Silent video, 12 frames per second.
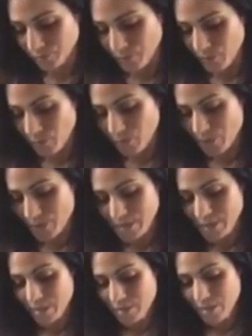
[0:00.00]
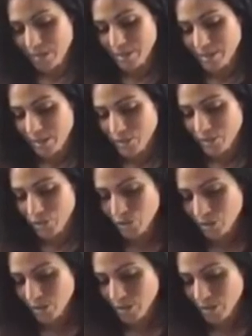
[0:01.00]
When we sit in
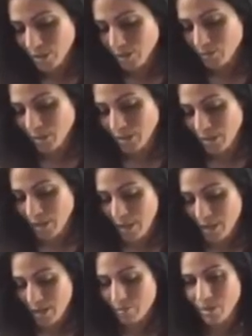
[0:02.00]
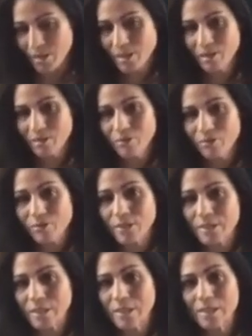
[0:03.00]
meditation, it can be
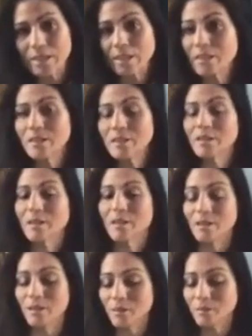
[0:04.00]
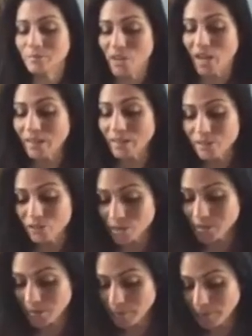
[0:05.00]
physically
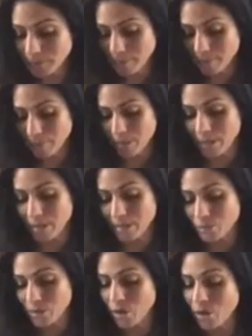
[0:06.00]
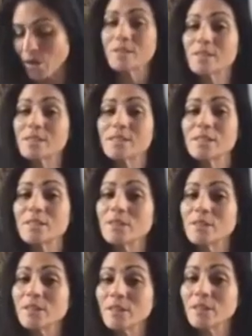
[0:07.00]
challenging because we are
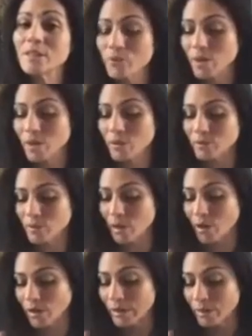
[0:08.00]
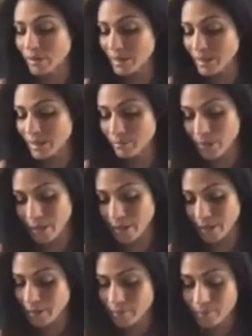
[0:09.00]
still, and if we are limited
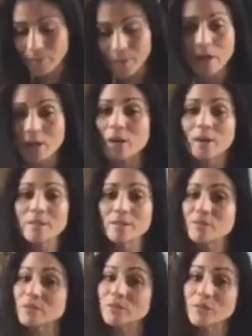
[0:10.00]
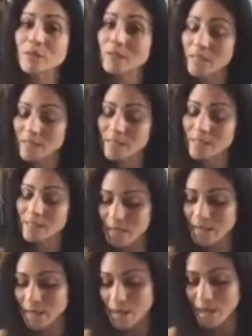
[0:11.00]
by lots of different things
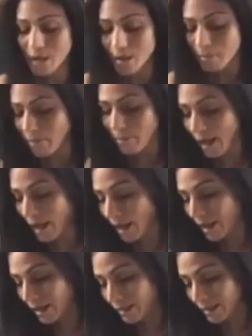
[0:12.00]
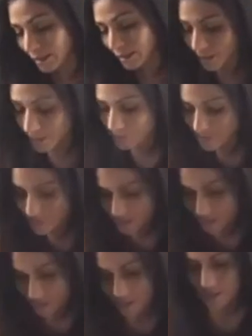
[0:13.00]
like back and hips
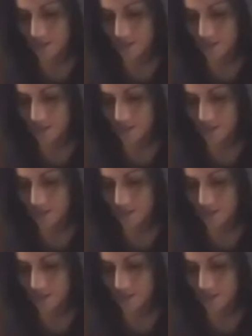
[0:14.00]
and knees